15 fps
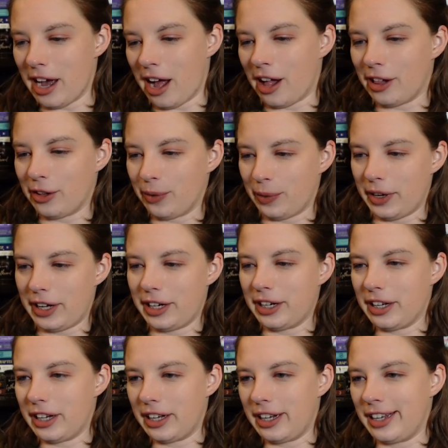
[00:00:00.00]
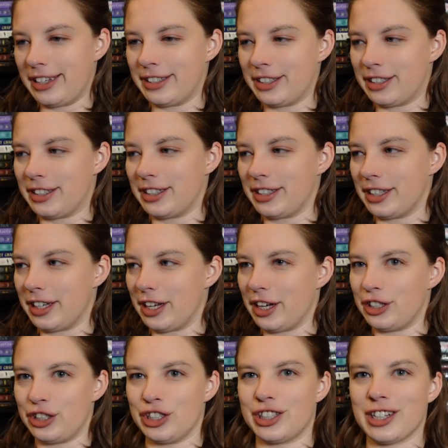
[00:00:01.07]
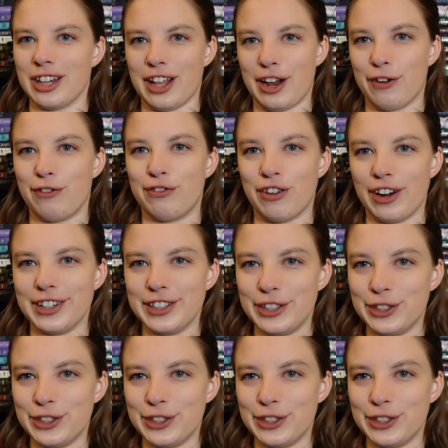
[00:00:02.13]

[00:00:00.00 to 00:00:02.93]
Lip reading: Halloween is just a lot of fun.